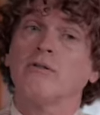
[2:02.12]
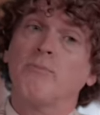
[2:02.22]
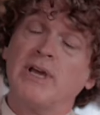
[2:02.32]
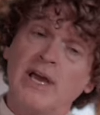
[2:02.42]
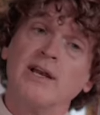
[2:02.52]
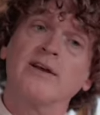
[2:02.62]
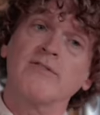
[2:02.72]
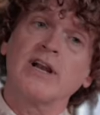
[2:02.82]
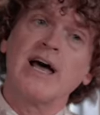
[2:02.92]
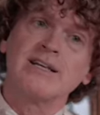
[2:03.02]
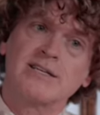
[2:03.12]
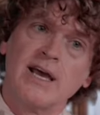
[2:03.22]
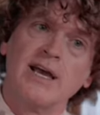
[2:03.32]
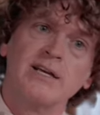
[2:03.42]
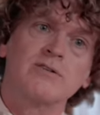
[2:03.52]
The beginning of the last
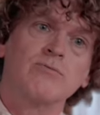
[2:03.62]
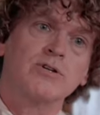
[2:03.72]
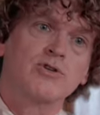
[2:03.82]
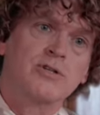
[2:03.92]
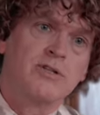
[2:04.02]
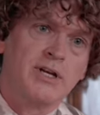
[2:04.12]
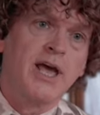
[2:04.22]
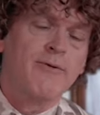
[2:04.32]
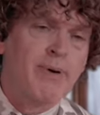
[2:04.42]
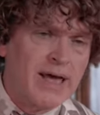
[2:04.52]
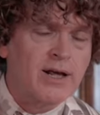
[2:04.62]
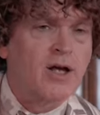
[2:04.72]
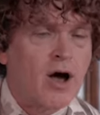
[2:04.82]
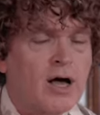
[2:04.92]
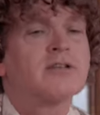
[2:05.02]
days was the day of
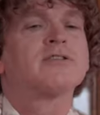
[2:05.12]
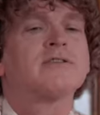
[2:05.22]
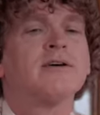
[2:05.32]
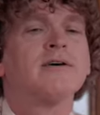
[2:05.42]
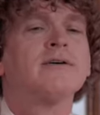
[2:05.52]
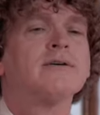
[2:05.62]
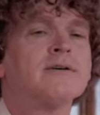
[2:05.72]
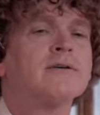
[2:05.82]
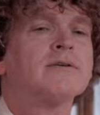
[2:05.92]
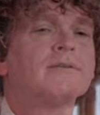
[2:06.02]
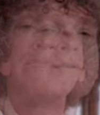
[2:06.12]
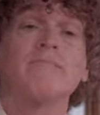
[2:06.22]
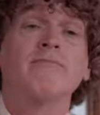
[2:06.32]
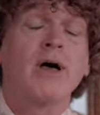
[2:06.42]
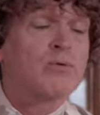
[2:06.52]
Pentecost.
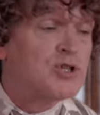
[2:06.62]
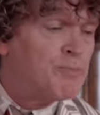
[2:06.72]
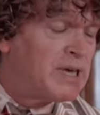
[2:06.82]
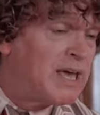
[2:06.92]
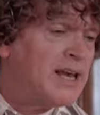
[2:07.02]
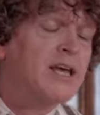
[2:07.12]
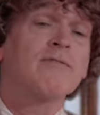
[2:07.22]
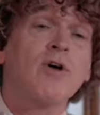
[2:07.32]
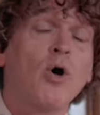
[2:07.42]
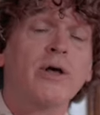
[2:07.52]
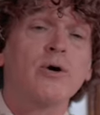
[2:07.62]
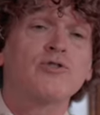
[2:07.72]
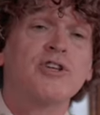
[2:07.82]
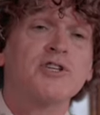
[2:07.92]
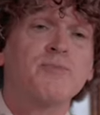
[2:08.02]
That was the beginning of the Holy
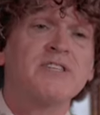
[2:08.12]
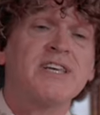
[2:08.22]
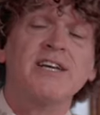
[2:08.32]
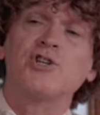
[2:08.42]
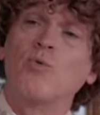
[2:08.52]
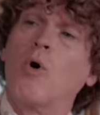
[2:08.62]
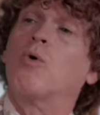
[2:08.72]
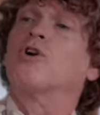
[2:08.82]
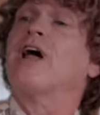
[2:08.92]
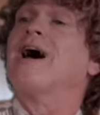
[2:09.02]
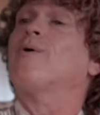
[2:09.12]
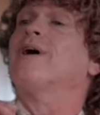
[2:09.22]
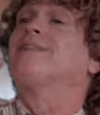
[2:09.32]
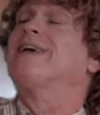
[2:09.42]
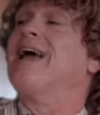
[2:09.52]
Ghost dispensation. Well, we're now
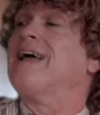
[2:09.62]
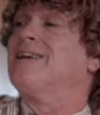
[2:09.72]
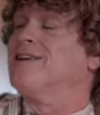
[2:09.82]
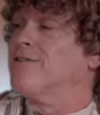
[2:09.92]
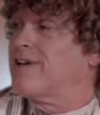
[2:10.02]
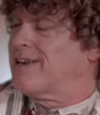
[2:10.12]
at the end of